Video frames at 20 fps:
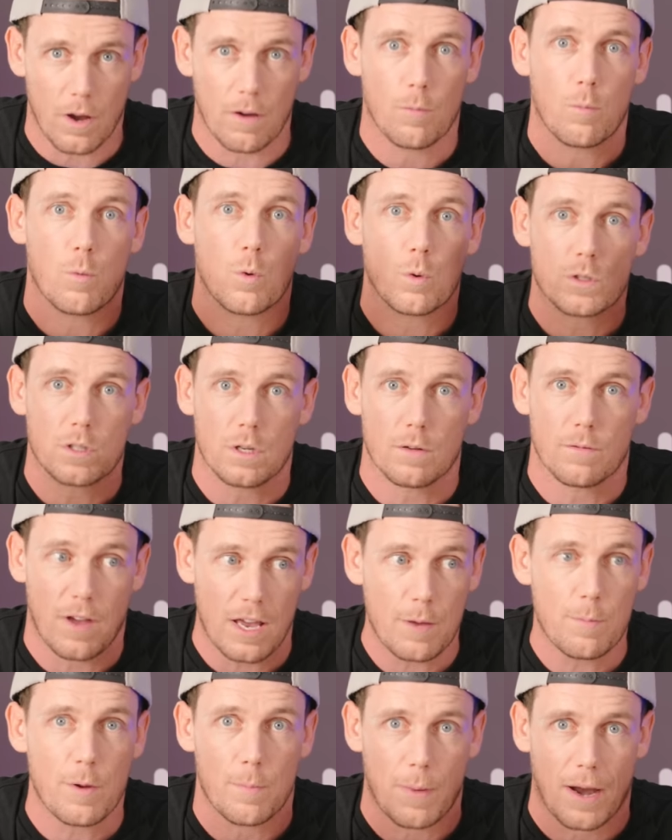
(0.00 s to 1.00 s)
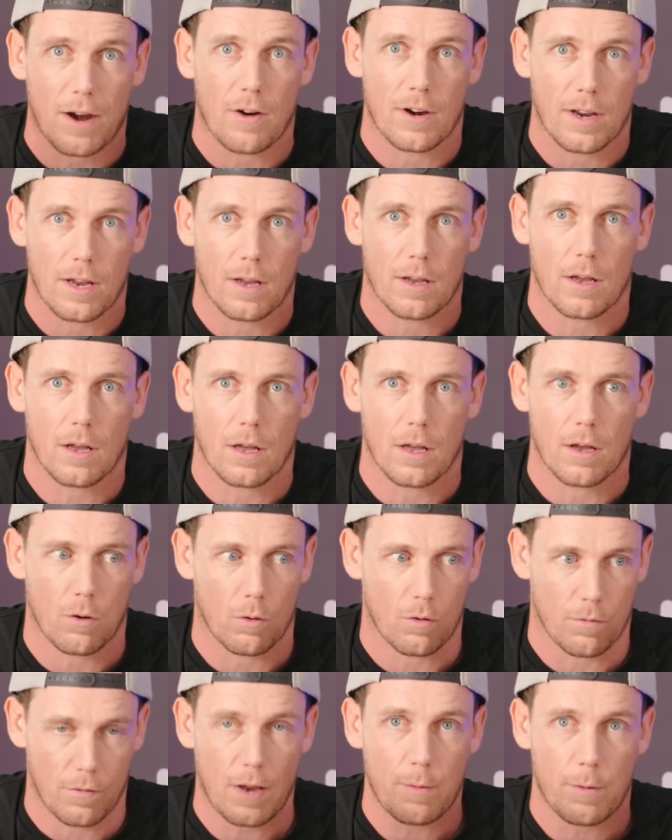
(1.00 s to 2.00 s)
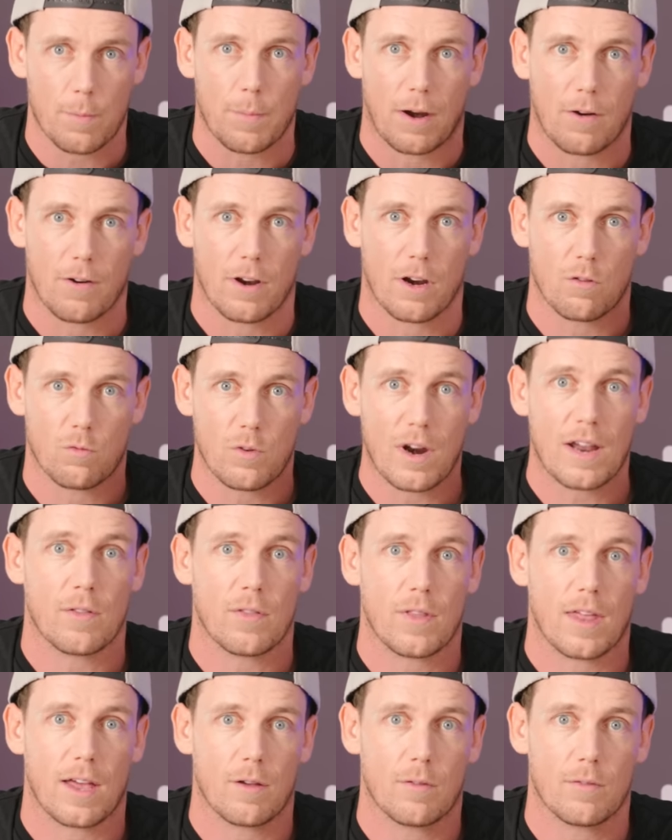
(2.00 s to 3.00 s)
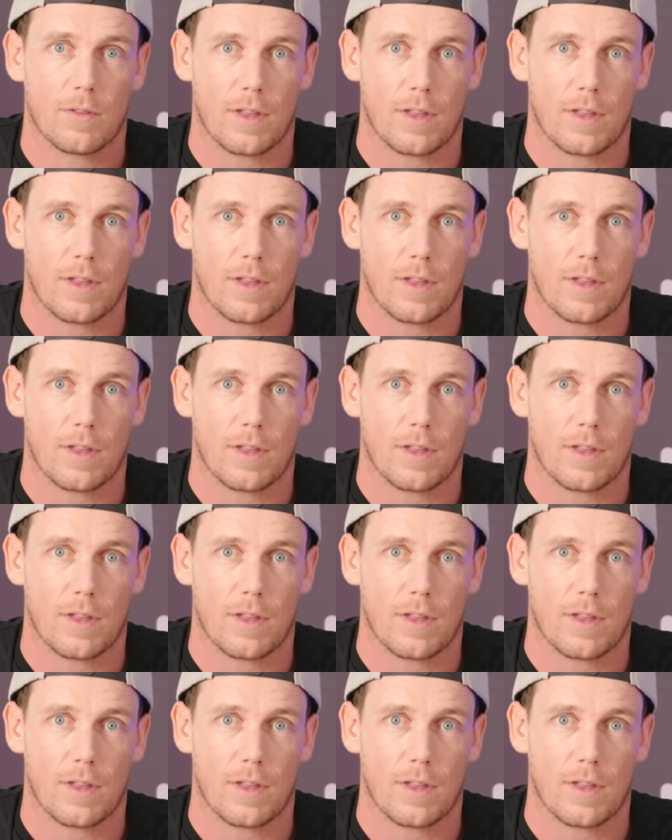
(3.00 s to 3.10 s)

a water vapor barrier uh, or a vapor barrier around that,